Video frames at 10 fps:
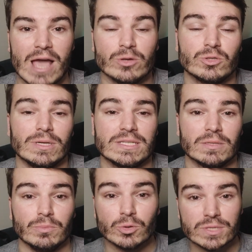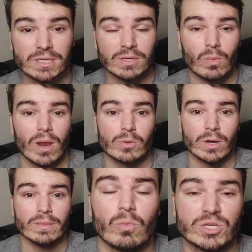I used to listen to music while I
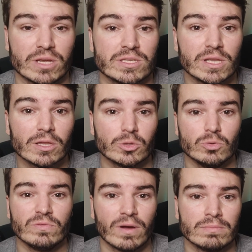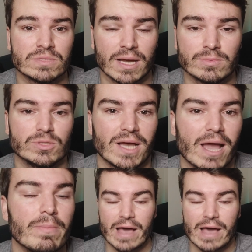run, which I still do from time to time.